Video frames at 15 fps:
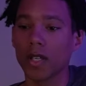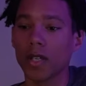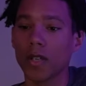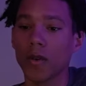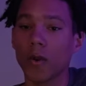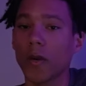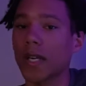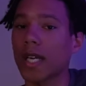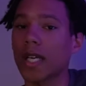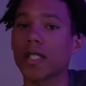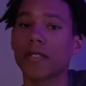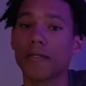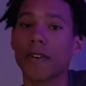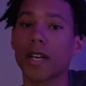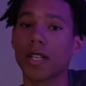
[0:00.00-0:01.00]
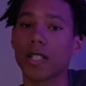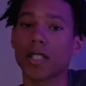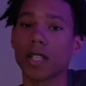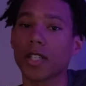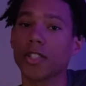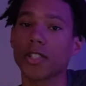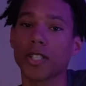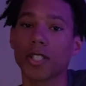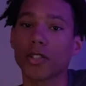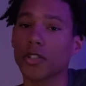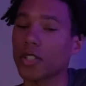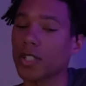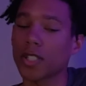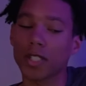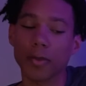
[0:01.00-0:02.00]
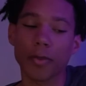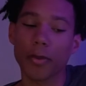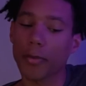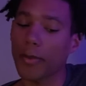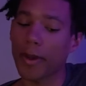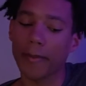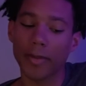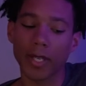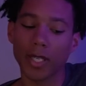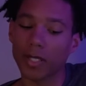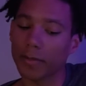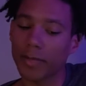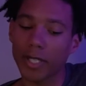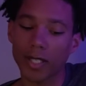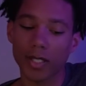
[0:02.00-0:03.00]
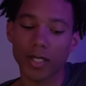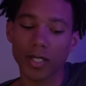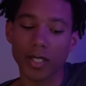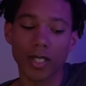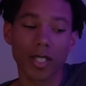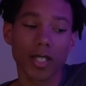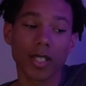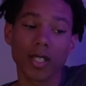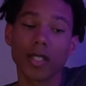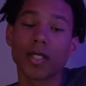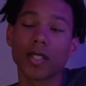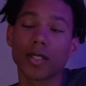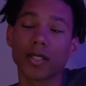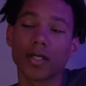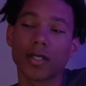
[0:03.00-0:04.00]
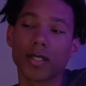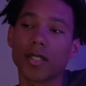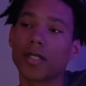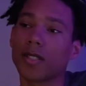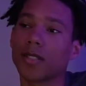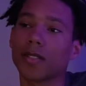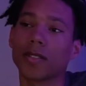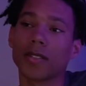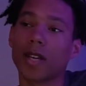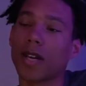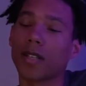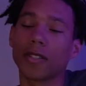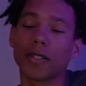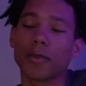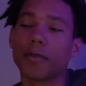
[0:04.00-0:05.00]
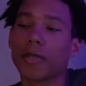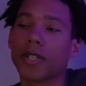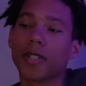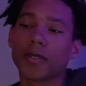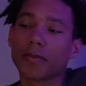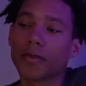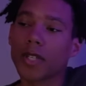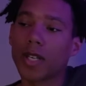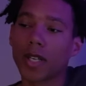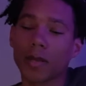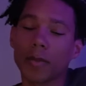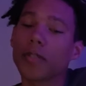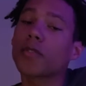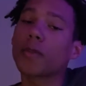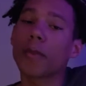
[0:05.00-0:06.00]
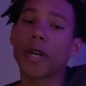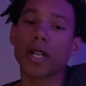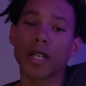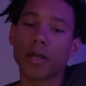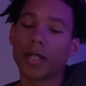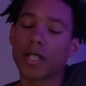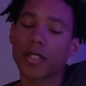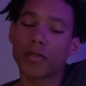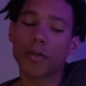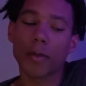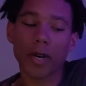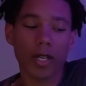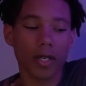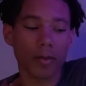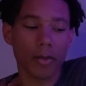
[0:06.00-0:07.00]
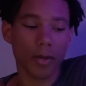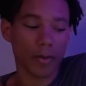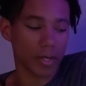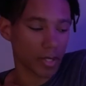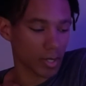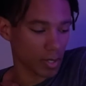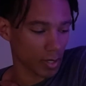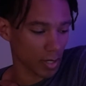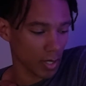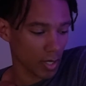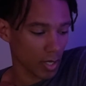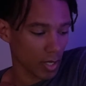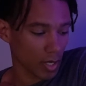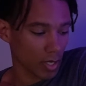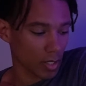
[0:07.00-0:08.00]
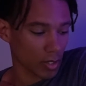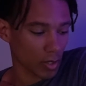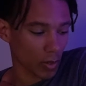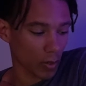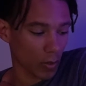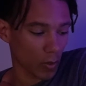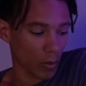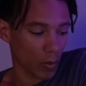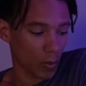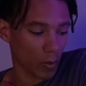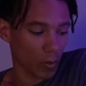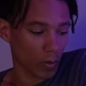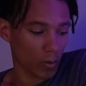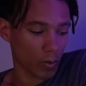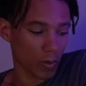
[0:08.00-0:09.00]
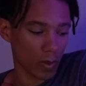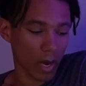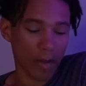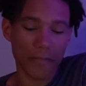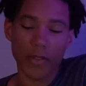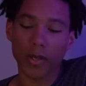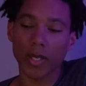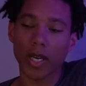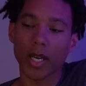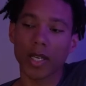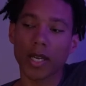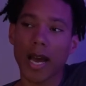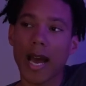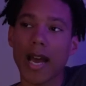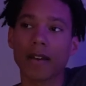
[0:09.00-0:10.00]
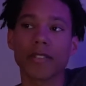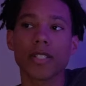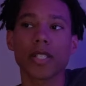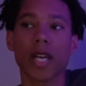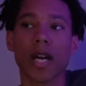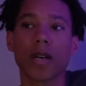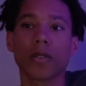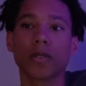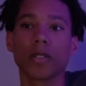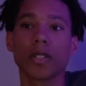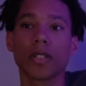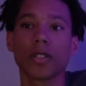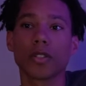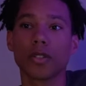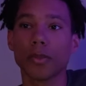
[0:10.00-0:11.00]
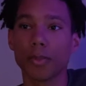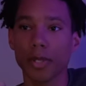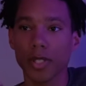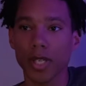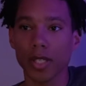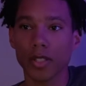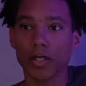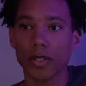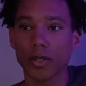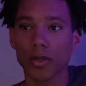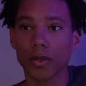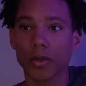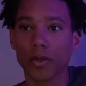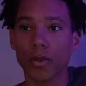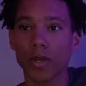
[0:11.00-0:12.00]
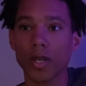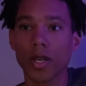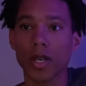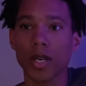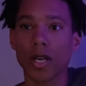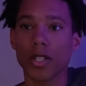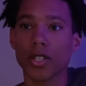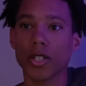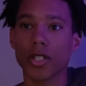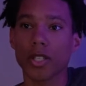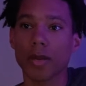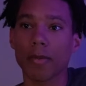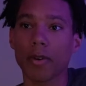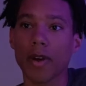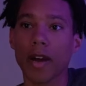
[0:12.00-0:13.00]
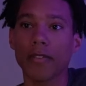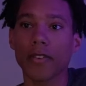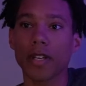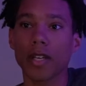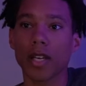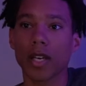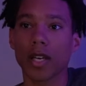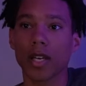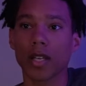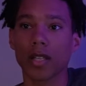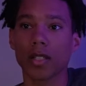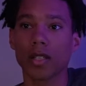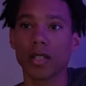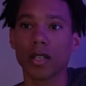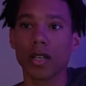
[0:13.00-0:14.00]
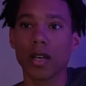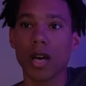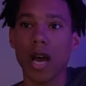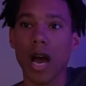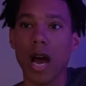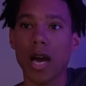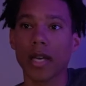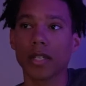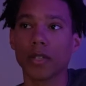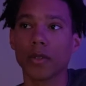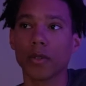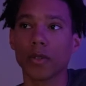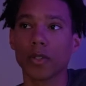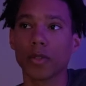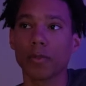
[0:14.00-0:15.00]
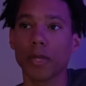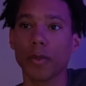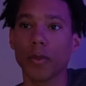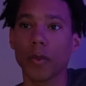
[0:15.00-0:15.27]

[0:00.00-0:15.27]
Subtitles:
or classified as Asian countries, because some people might be like, man, this, I don't know, but it's for marketing. It's for marketing purposes. So I feel like I have a sound to present to a certain demographic, and I use people